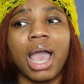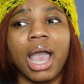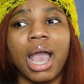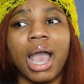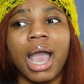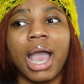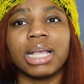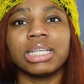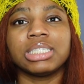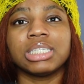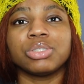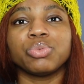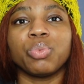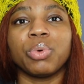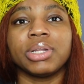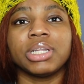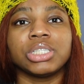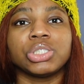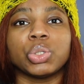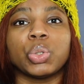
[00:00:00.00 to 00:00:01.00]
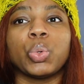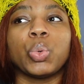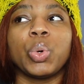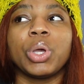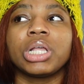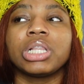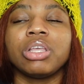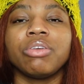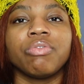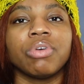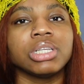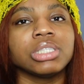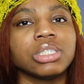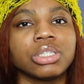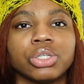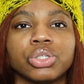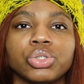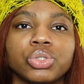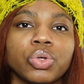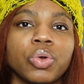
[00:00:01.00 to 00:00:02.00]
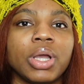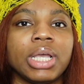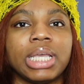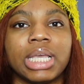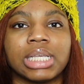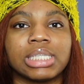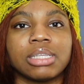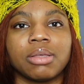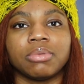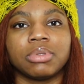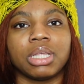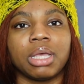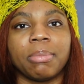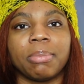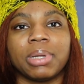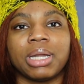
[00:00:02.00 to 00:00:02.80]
I just wanted to quickly run to the store and get something,